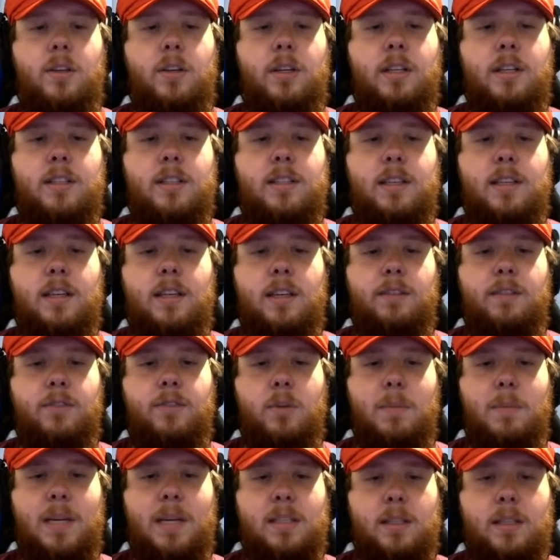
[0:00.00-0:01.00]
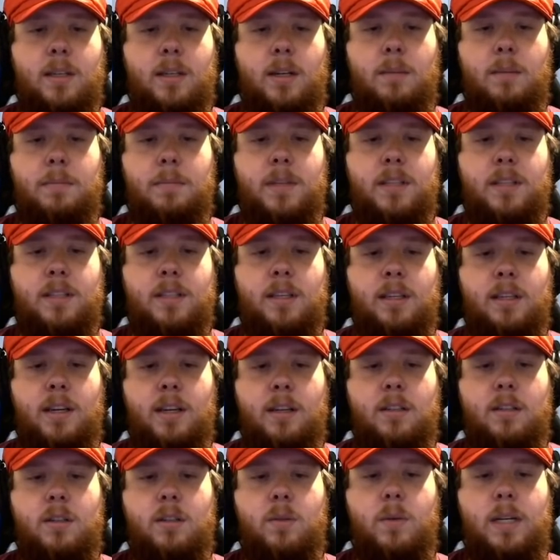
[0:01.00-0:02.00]
You can see if you mess it up, this can get
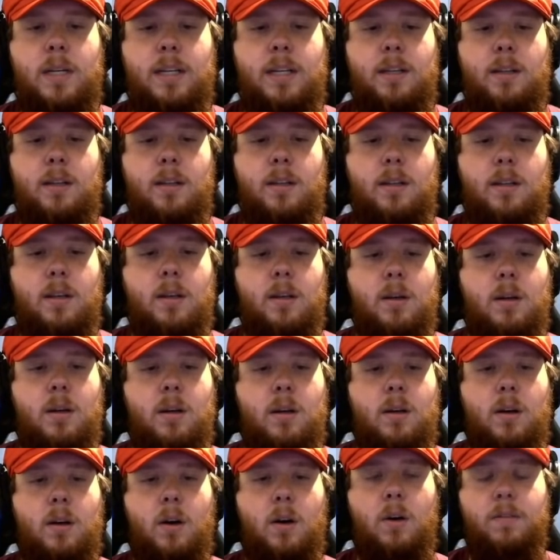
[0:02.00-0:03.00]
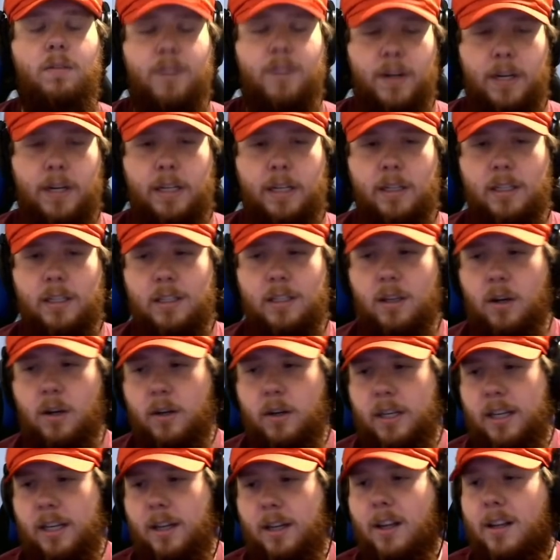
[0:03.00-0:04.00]
in your way. Oh, very good.
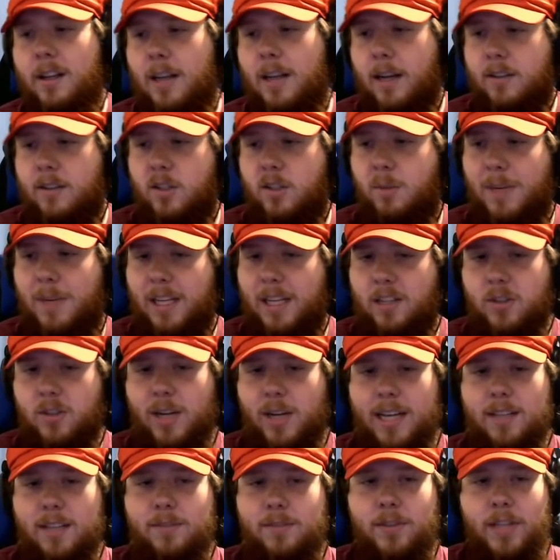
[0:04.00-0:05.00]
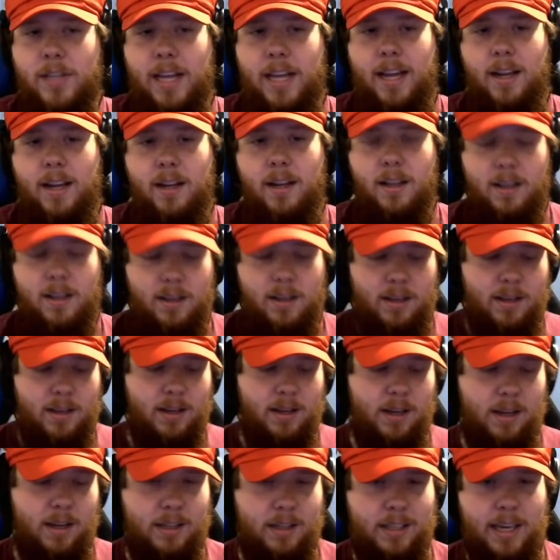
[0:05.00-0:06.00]
Okay, not too many tries for that.
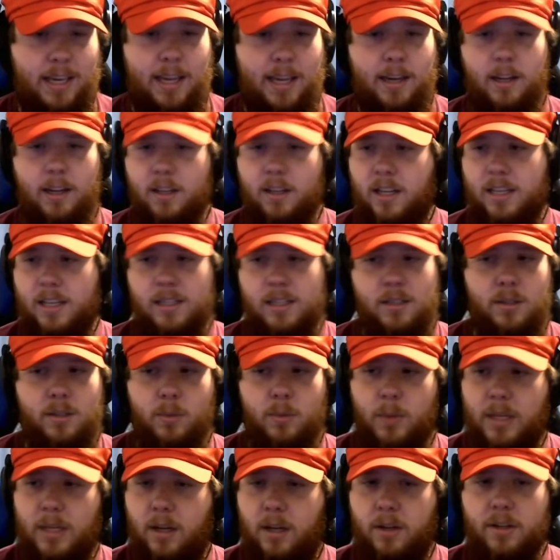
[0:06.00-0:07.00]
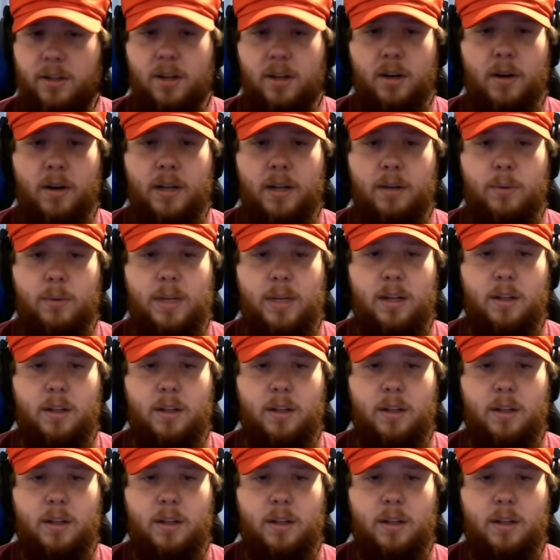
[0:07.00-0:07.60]
Cannonless, we all know it, we